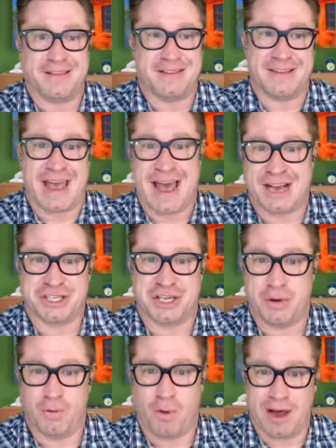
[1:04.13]
is actually
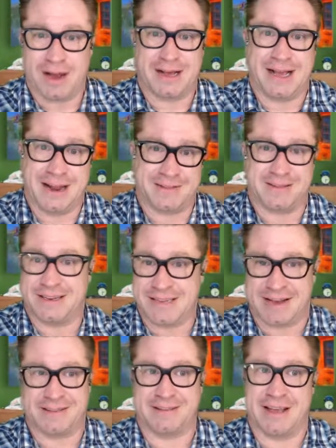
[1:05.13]
what gets the
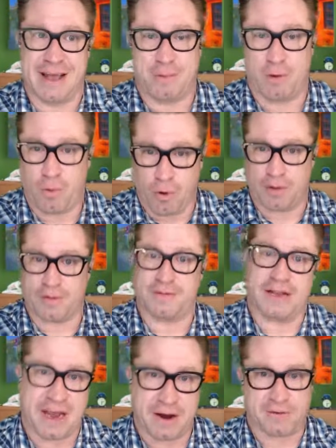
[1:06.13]
Texas Hemp Awards, the
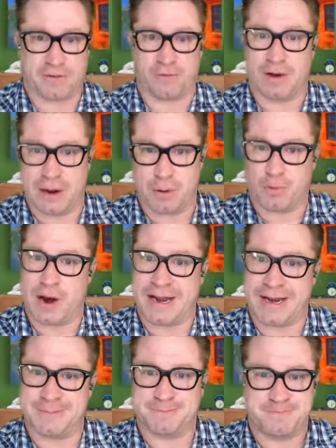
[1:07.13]
gears really
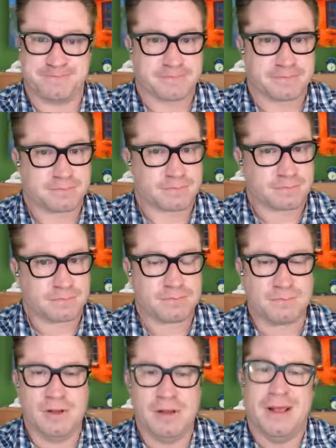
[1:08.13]
running,
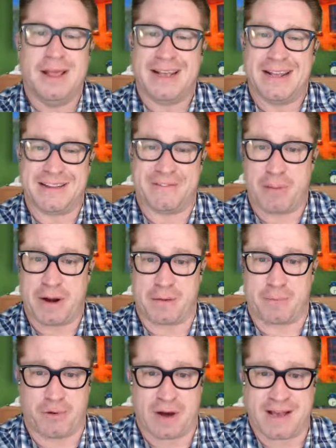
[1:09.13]
gets everybody their
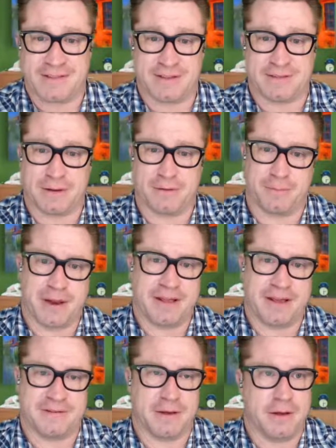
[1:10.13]
prizes. There's been
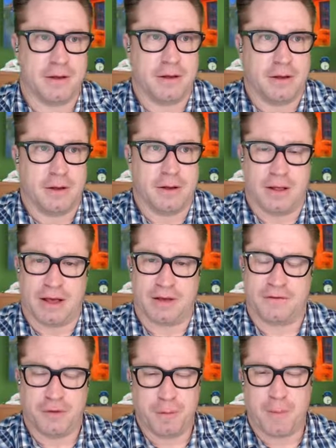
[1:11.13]
these
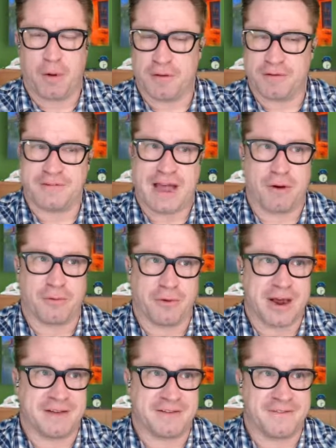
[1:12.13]
Super Bowl style
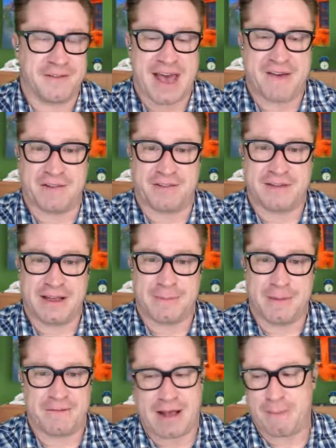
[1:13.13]
rings. If you haven't seen them,
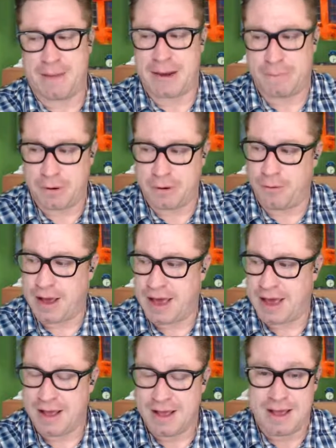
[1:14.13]
I've got mine put
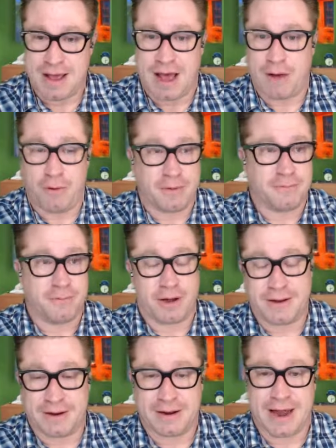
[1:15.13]
away. I won
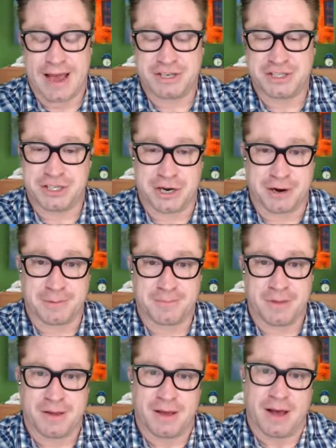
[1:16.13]
one last year.
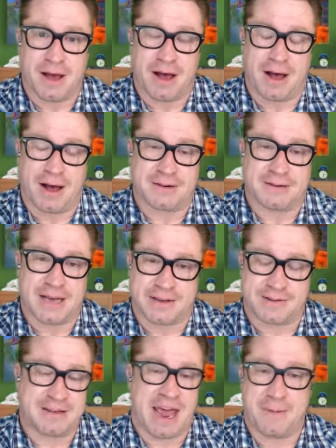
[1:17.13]
Texas
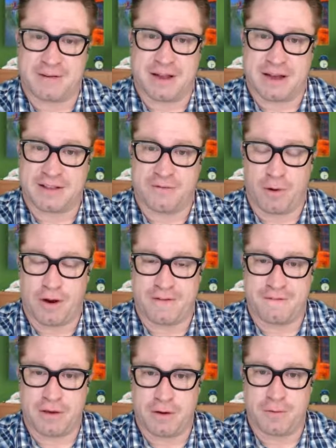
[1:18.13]
Cannabis Collective won a
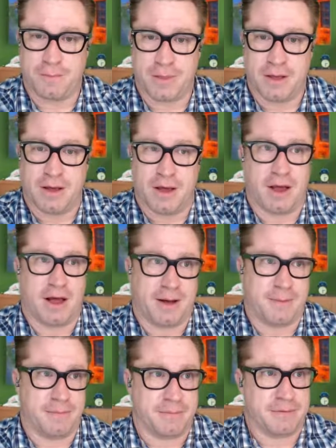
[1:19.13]
few.
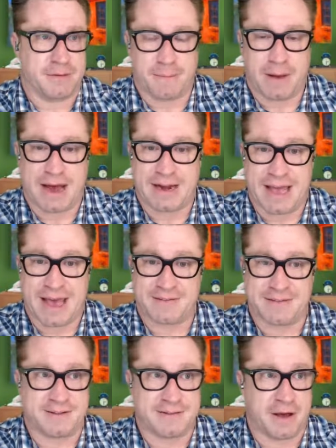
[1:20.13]
The podcast
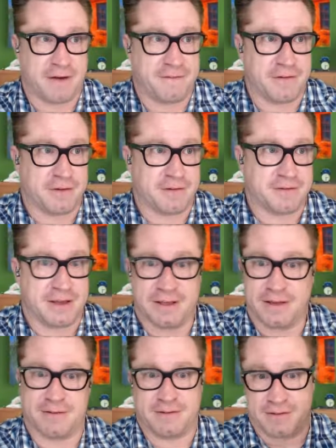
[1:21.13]
itself, as you can see,
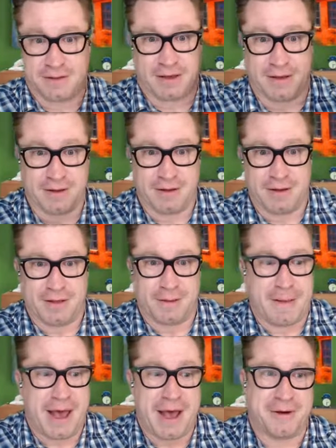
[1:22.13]
this is the
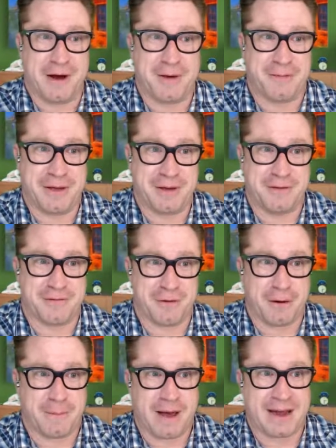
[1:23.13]
background we use for our
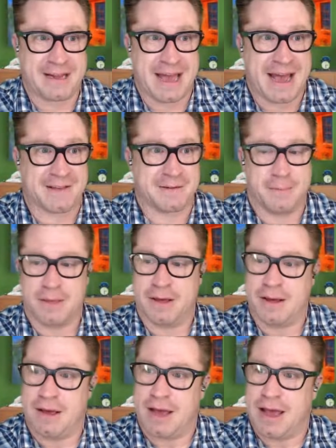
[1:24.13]
podcast.
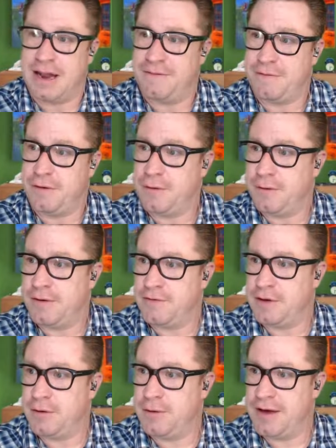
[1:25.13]
And if you
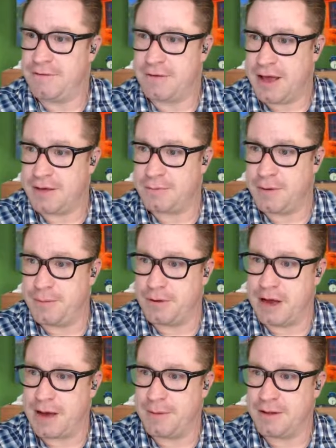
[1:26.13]
do have, people
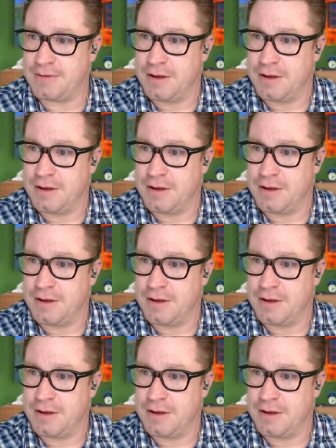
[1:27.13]
comments,